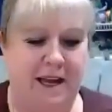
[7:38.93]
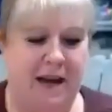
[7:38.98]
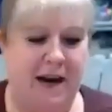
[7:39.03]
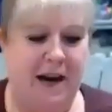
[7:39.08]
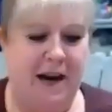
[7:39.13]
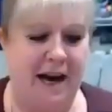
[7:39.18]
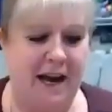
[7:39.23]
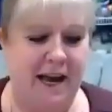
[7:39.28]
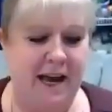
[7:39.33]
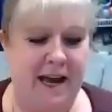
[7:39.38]

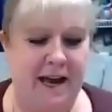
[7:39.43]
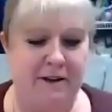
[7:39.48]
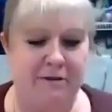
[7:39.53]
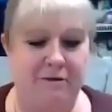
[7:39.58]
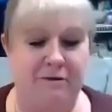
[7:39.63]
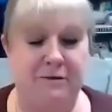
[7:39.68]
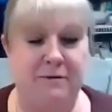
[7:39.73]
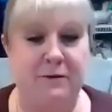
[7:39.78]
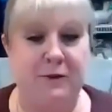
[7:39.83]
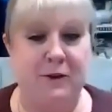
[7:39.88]
I have
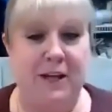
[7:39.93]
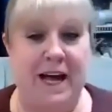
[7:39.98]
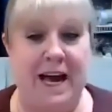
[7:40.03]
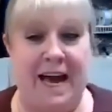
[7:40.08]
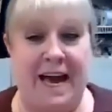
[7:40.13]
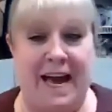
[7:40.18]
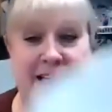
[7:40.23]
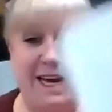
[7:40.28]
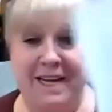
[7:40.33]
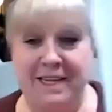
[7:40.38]

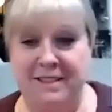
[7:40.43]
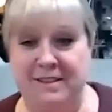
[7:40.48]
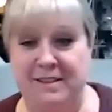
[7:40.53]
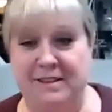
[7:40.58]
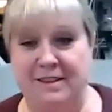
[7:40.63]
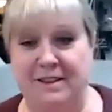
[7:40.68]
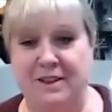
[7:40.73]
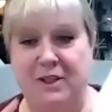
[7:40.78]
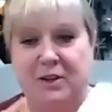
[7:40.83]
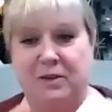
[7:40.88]
flags,
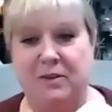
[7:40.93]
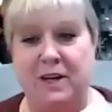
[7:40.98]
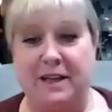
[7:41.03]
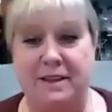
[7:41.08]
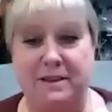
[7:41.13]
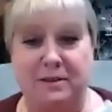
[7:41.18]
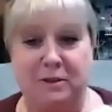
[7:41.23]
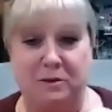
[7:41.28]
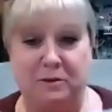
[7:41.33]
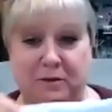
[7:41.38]
you know, like
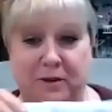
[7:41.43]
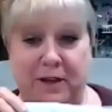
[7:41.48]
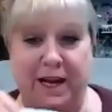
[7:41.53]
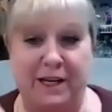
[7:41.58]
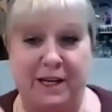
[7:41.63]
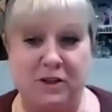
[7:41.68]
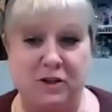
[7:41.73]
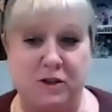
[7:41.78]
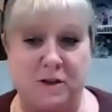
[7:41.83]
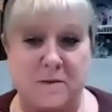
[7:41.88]
the little
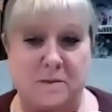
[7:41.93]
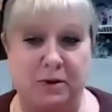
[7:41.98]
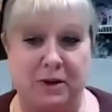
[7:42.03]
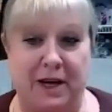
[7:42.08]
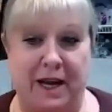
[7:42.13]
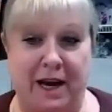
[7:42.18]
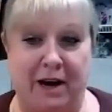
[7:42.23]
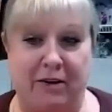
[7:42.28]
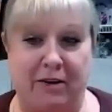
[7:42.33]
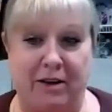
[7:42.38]
flags you can put
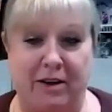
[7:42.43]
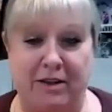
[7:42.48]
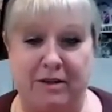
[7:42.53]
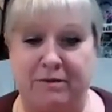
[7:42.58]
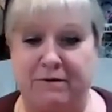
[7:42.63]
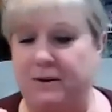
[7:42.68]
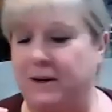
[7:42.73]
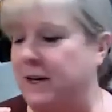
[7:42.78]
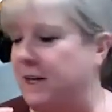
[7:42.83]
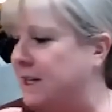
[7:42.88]
out in the
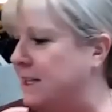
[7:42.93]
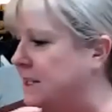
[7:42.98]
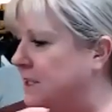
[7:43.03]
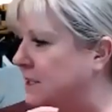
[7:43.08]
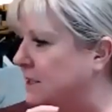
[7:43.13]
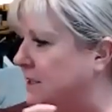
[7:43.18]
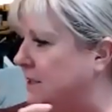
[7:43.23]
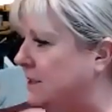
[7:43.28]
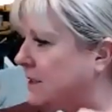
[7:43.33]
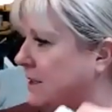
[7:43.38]
front.